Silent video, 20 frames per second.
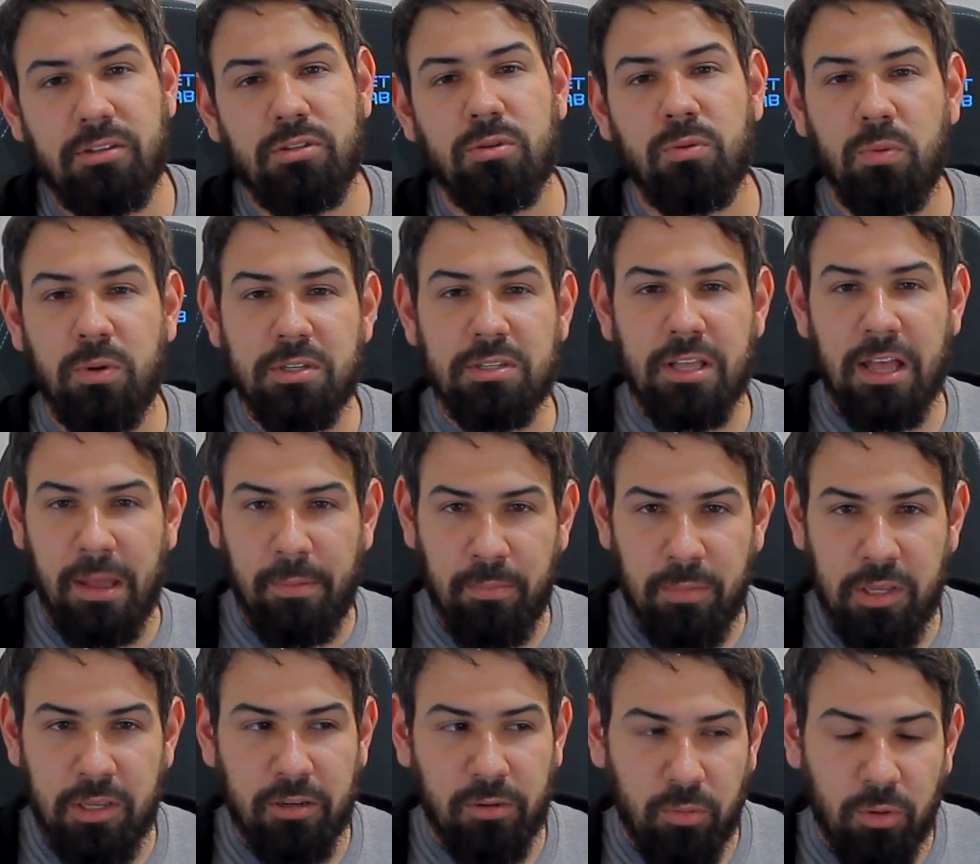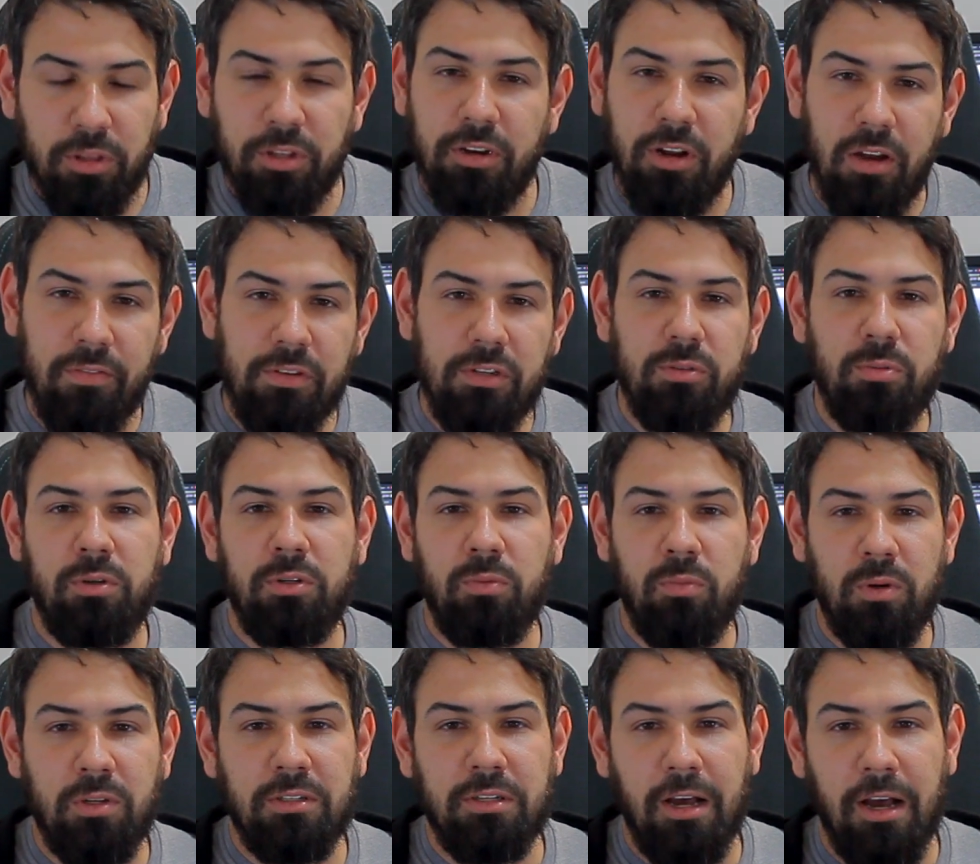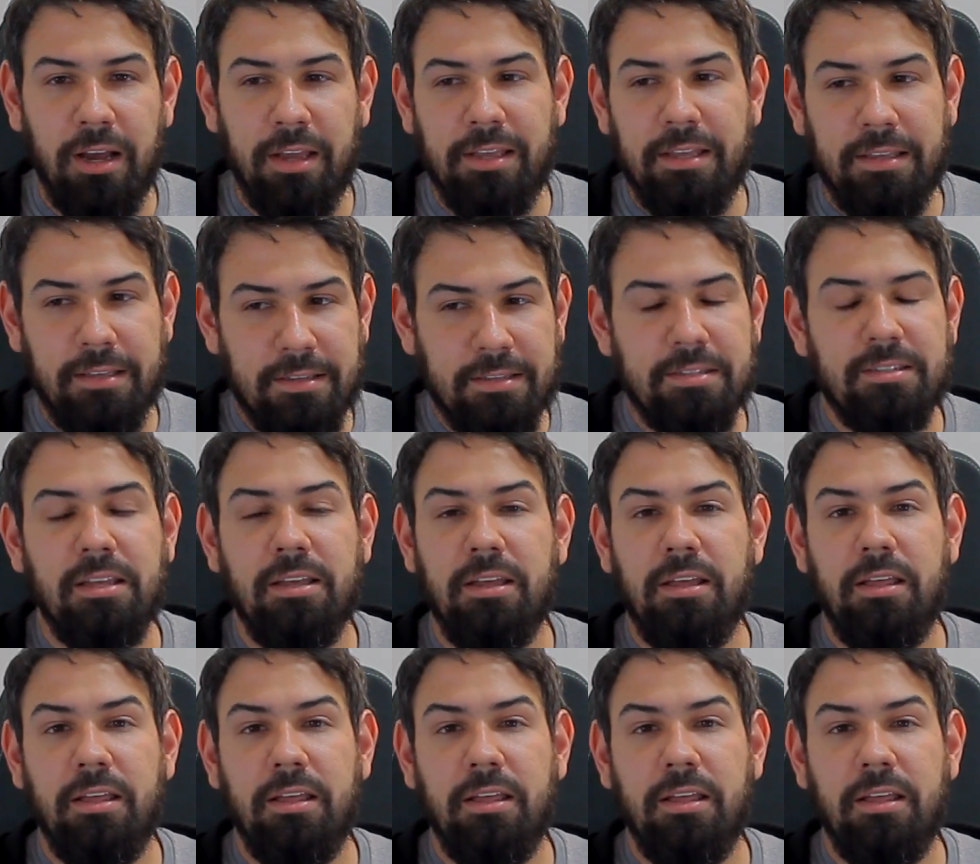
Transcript: So what does that mean? Well, the Navi 21 die is